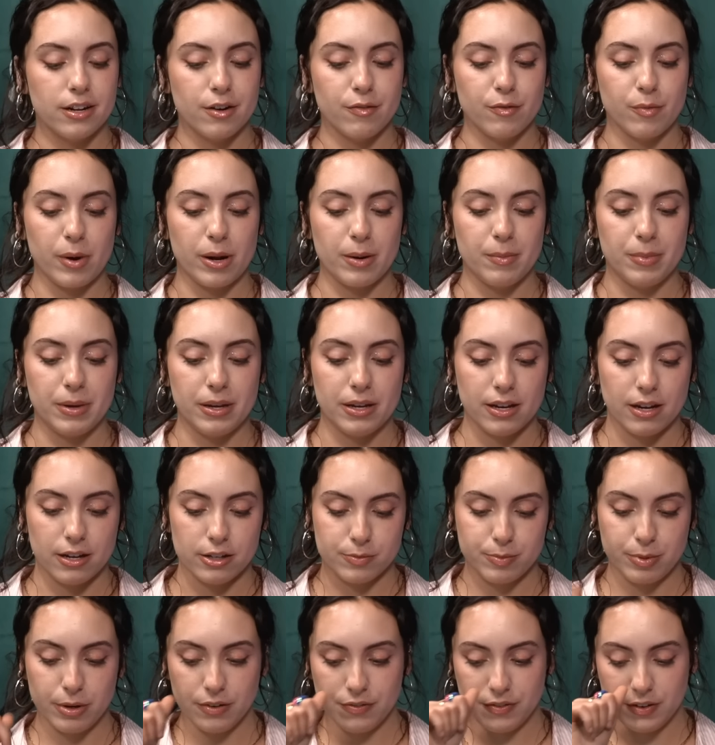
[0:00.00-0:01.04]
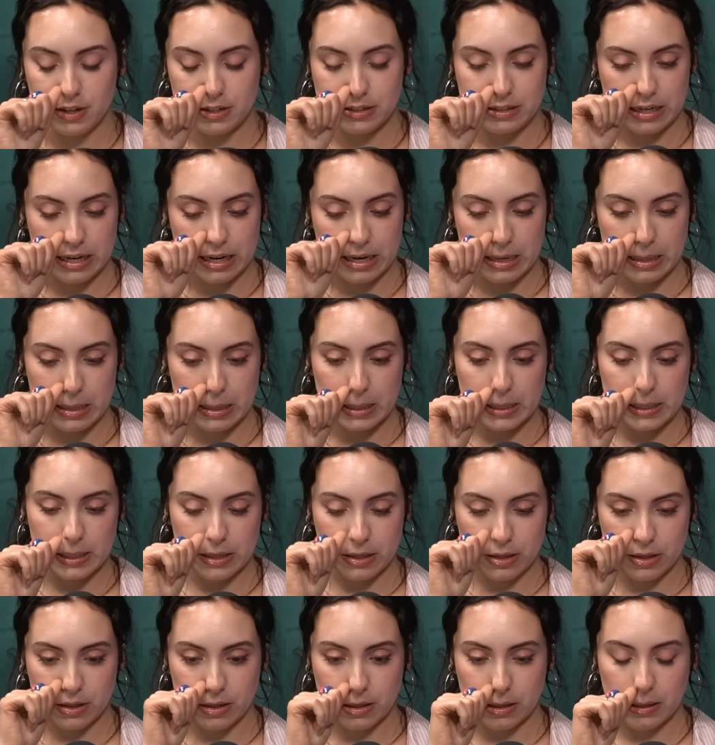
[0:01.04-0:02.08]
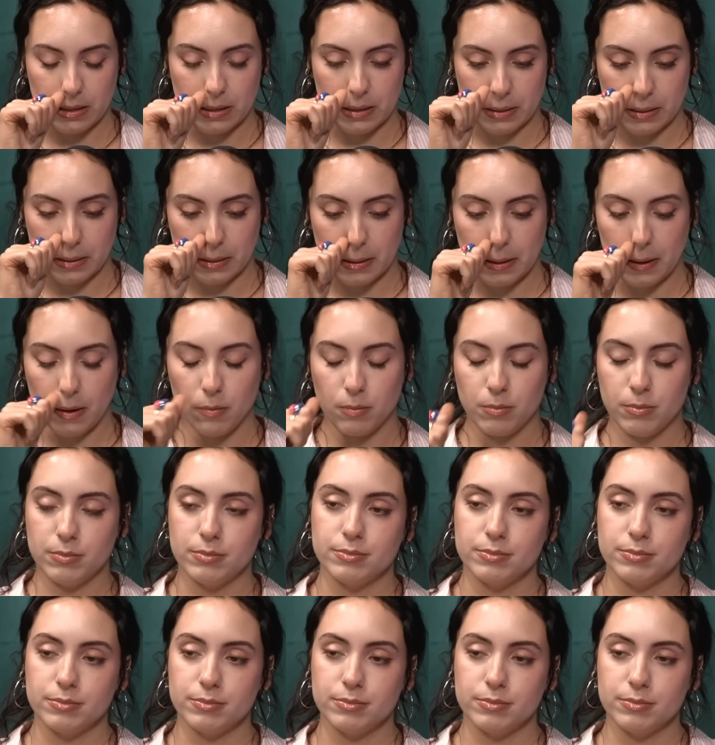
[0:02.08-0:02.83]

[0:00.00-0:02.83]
never mind. Being gay is perfect, and well, we'll see. Oh,